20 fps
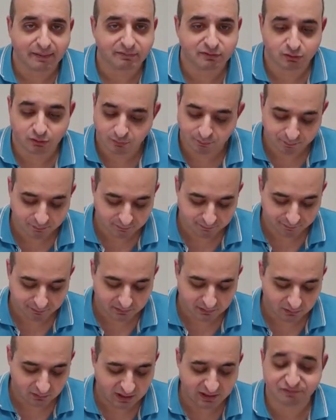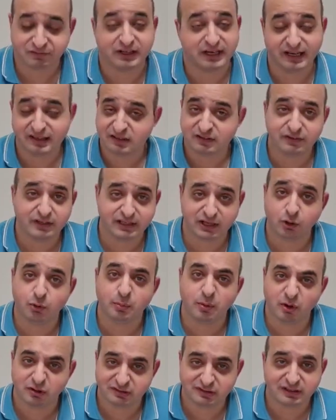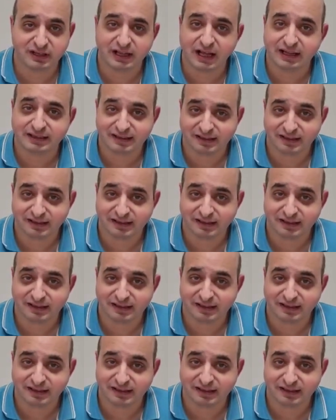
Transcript: So if the rest of the grill box like that,